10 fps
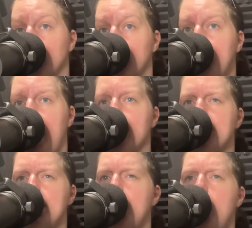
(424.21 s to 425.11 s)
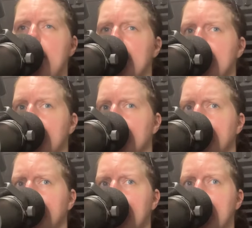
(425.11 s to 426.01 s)
Woodhouse had not married
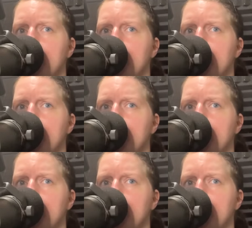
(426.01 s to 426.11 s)
early,